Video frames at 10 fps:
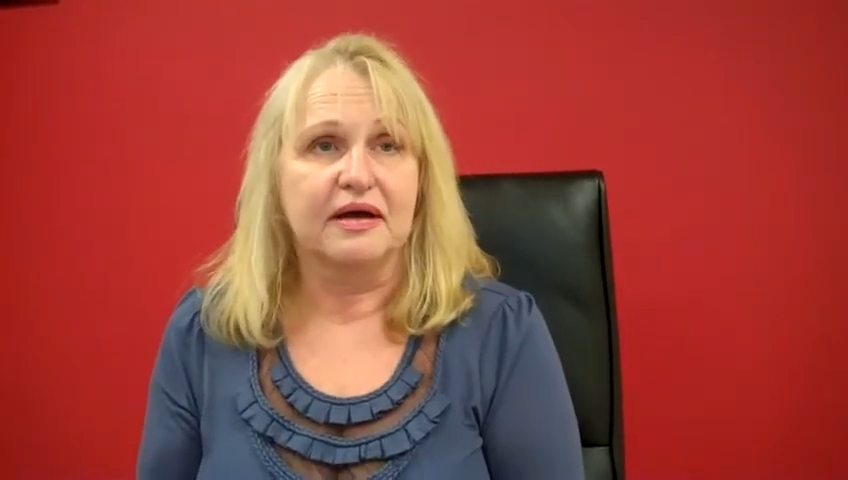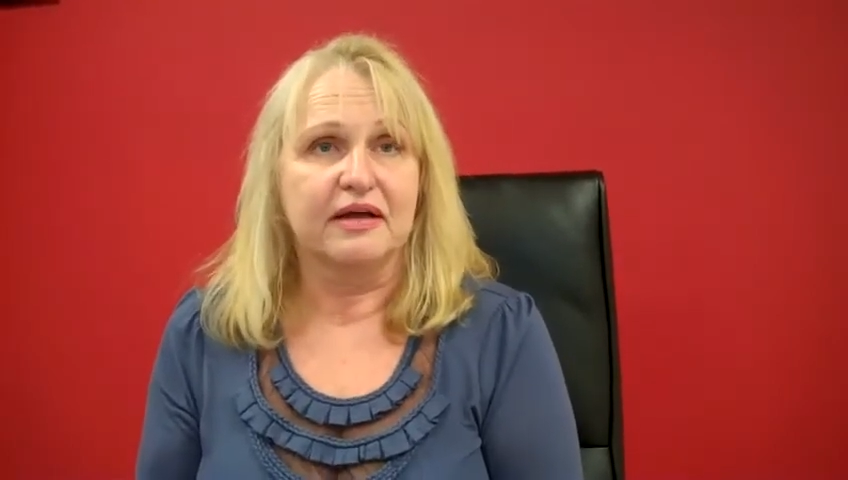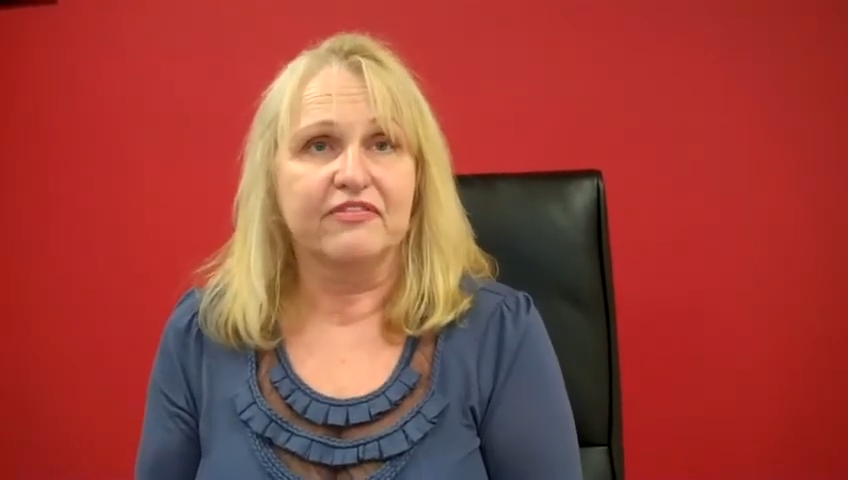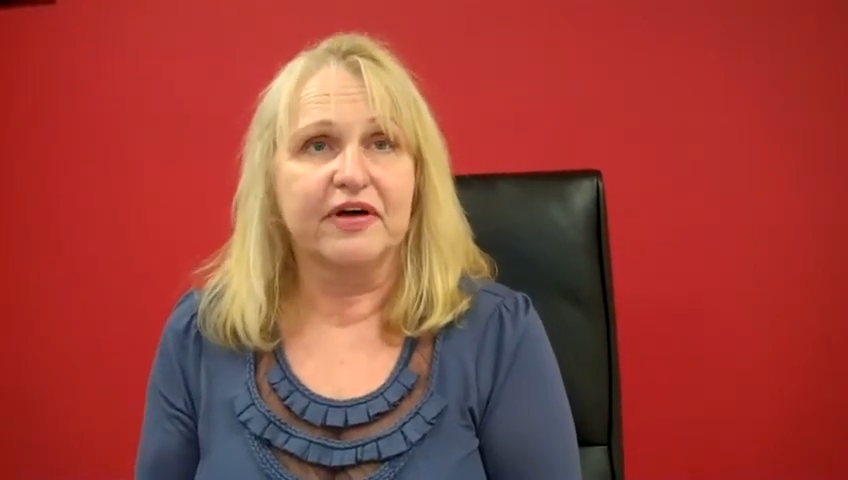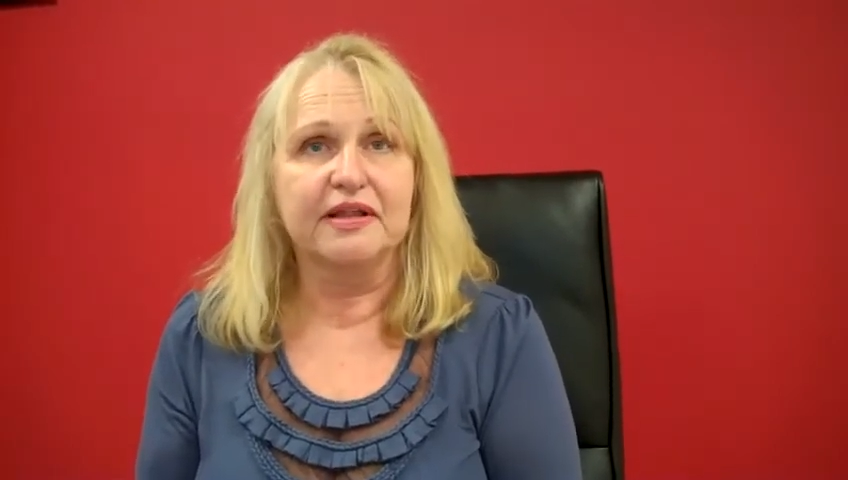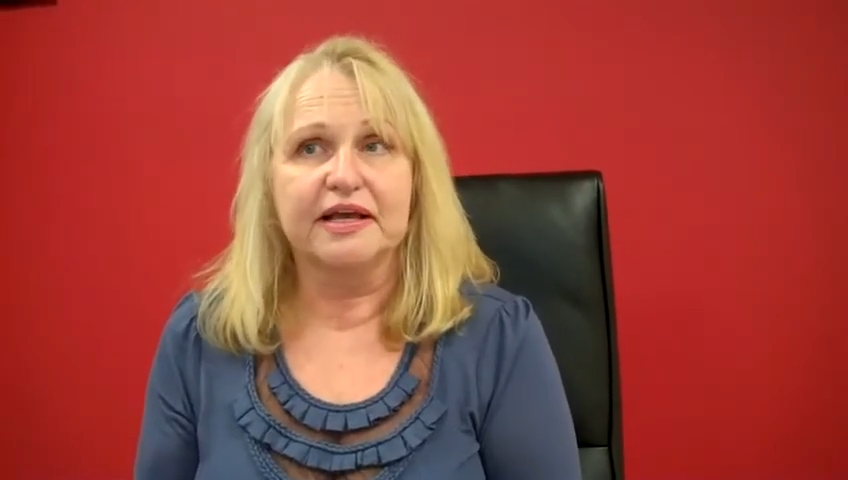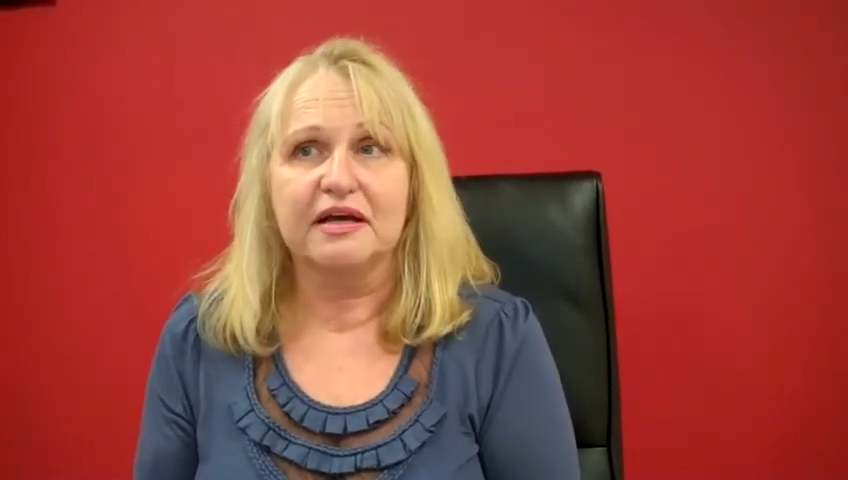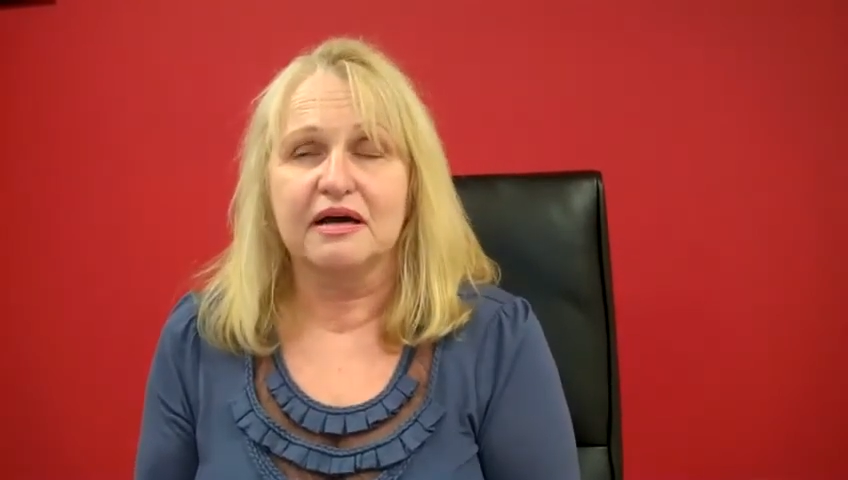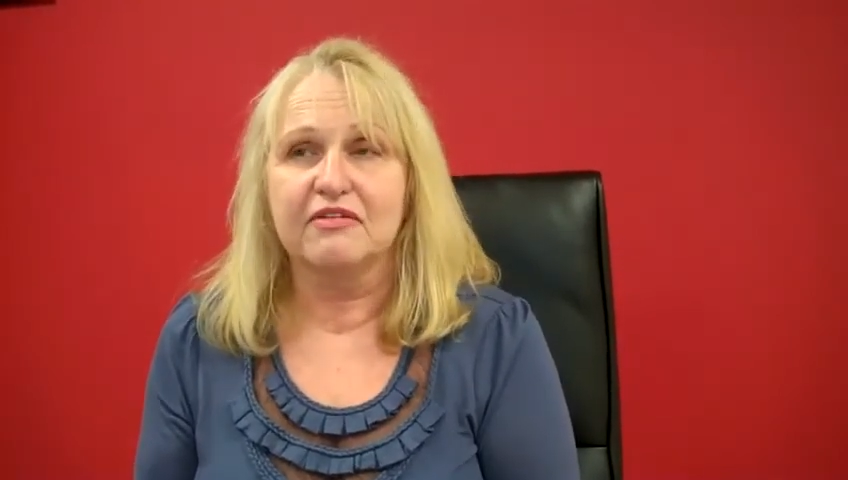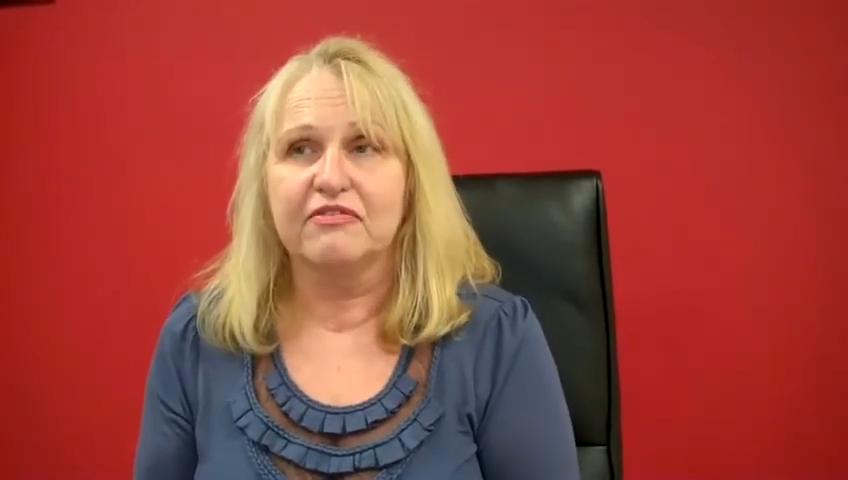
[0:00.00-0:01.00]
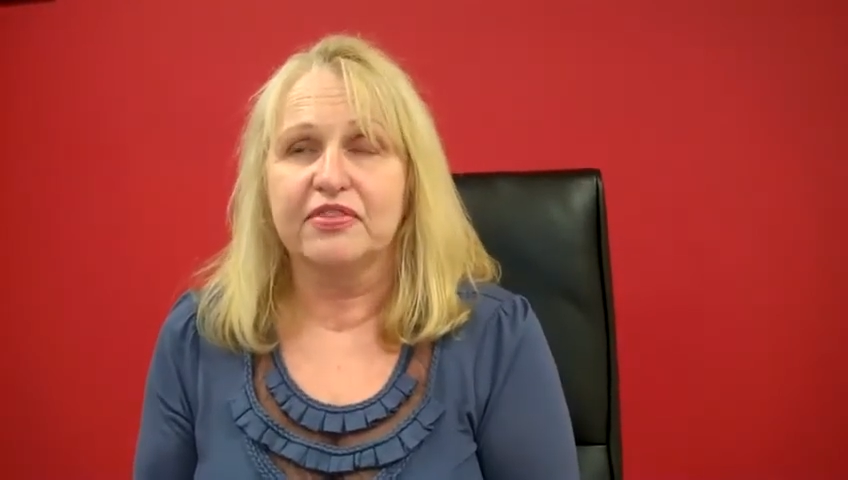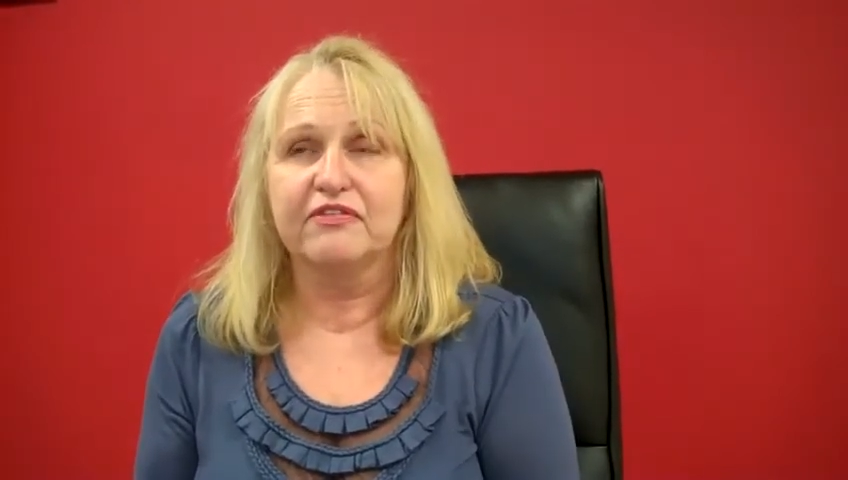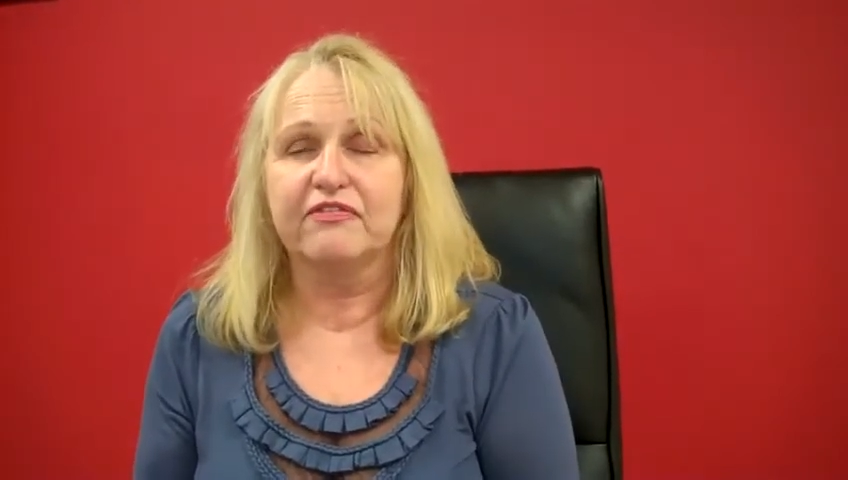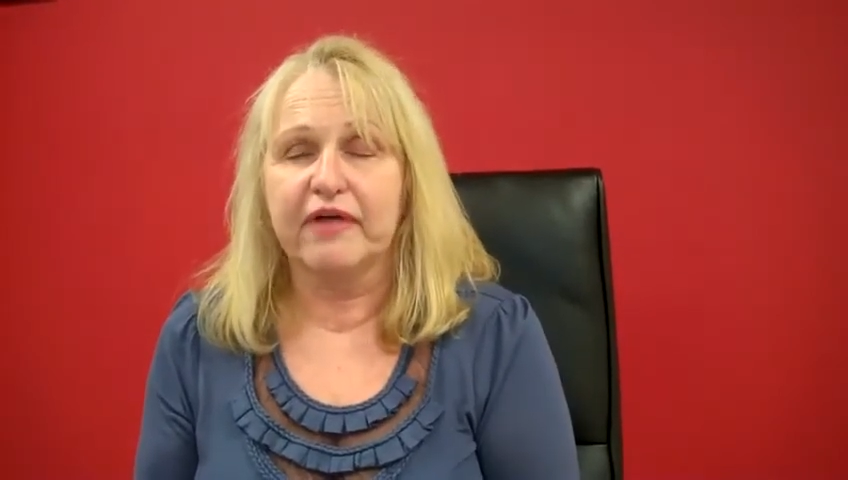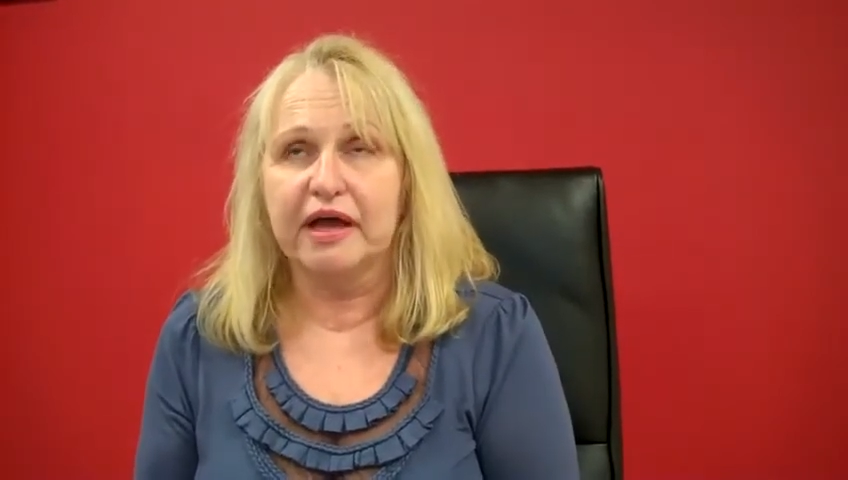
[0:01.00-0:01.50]
I felt like the
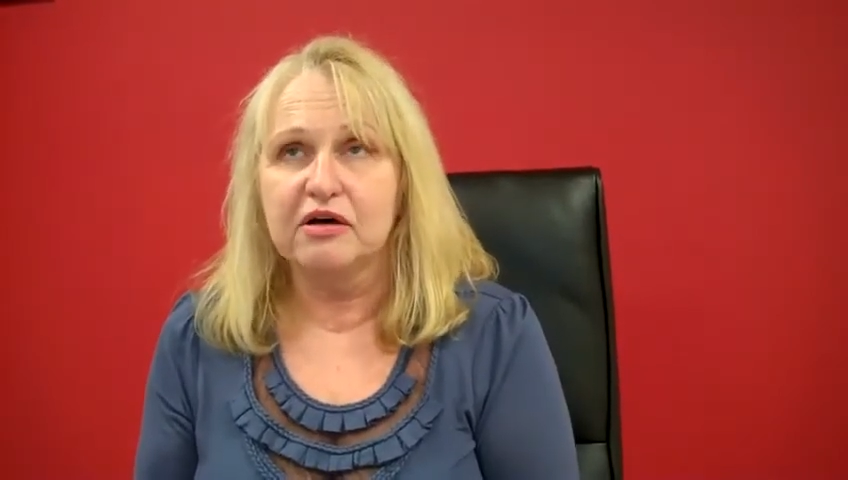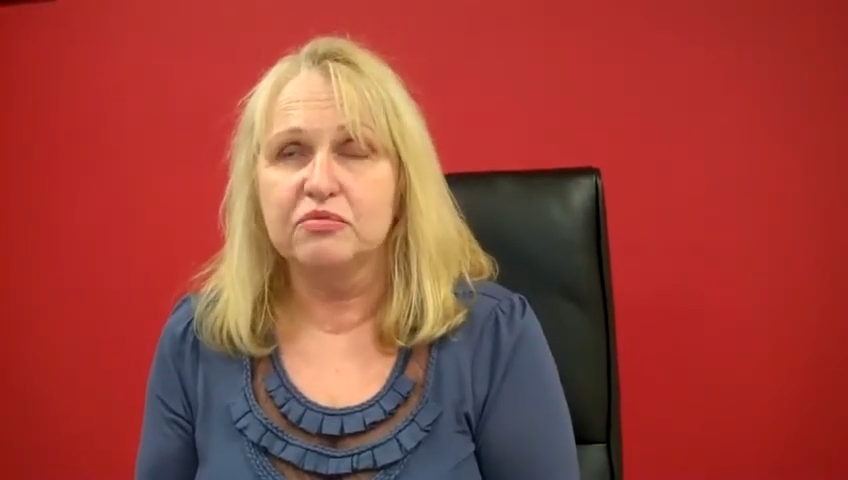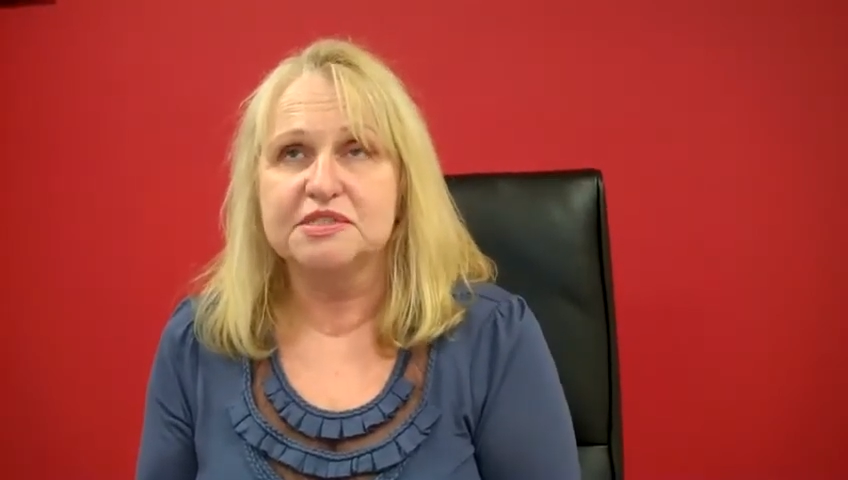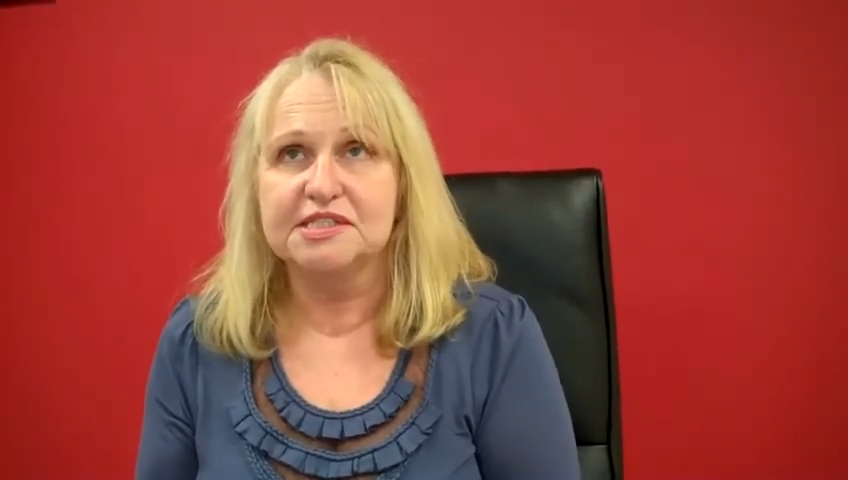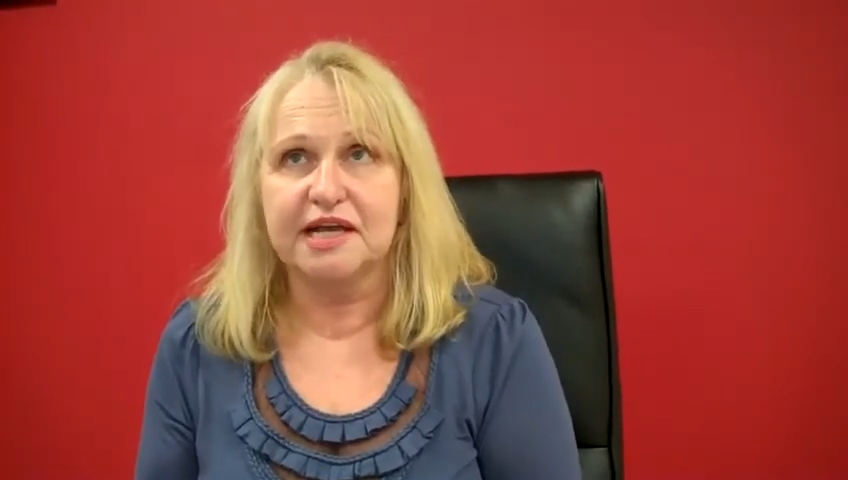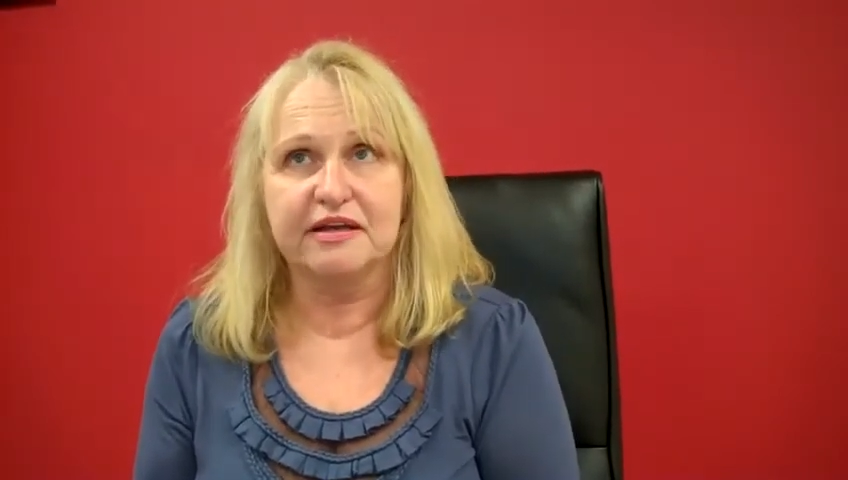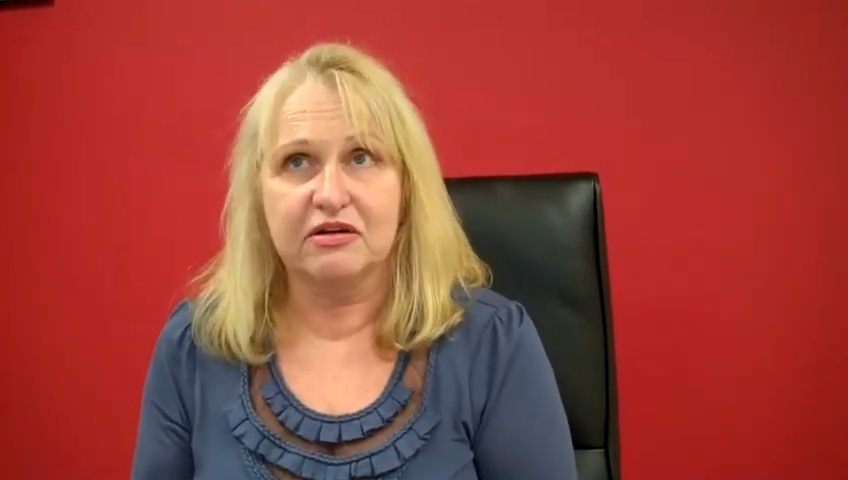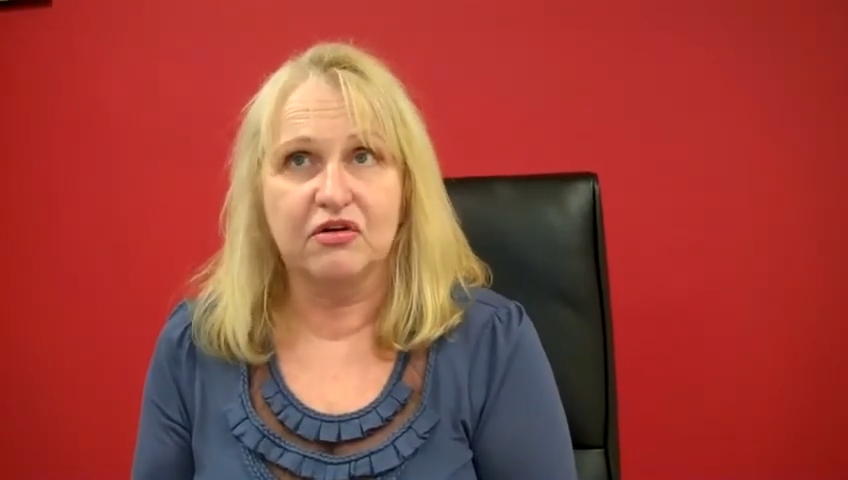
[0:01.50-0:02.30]
veil was taken